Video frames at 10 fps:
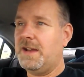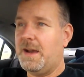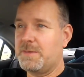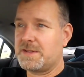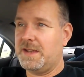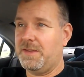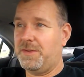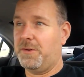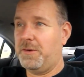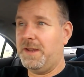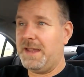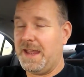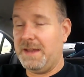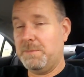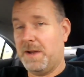I was getting
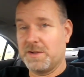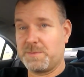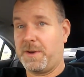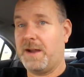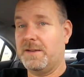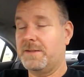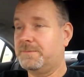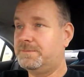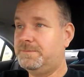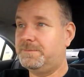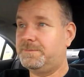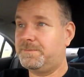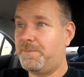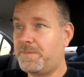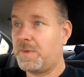38 miles per
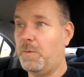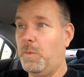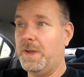gallon.